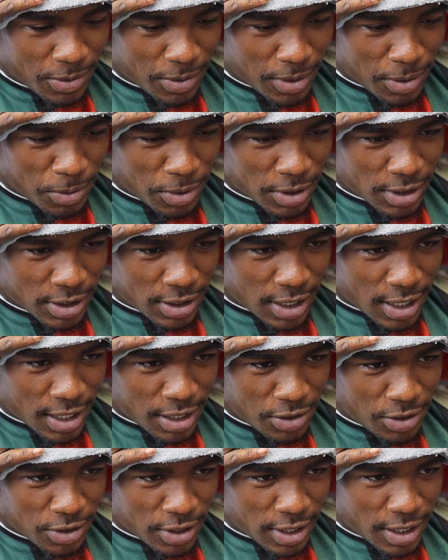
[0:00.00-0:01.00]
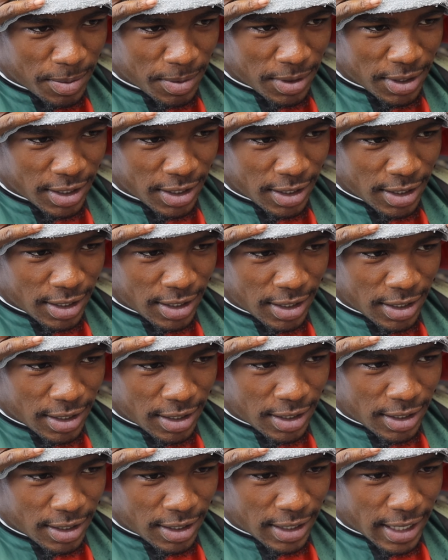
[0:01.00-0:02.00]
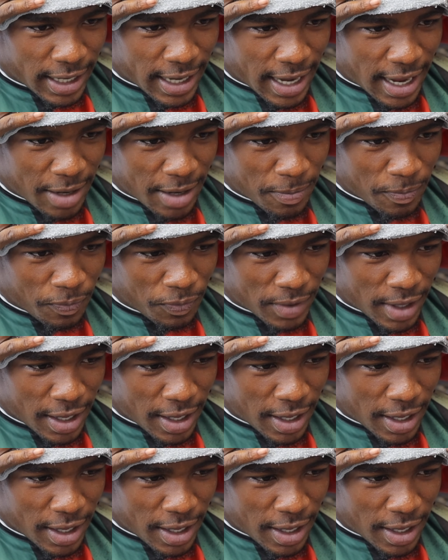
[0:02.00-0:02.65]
want to say how you grab it. They got them.